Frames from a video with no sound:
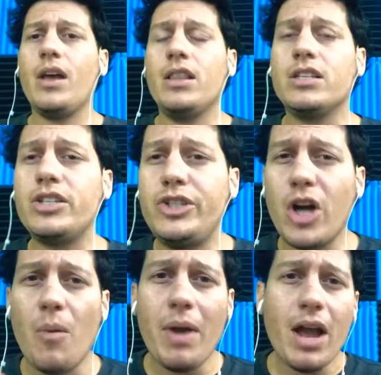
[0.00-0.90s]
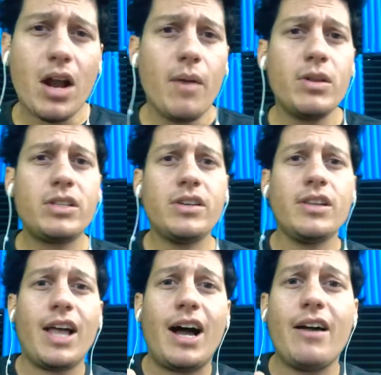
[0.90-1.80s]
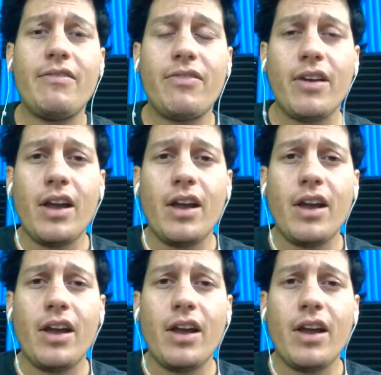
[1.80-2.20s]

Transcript: This is Joe Man coming to you live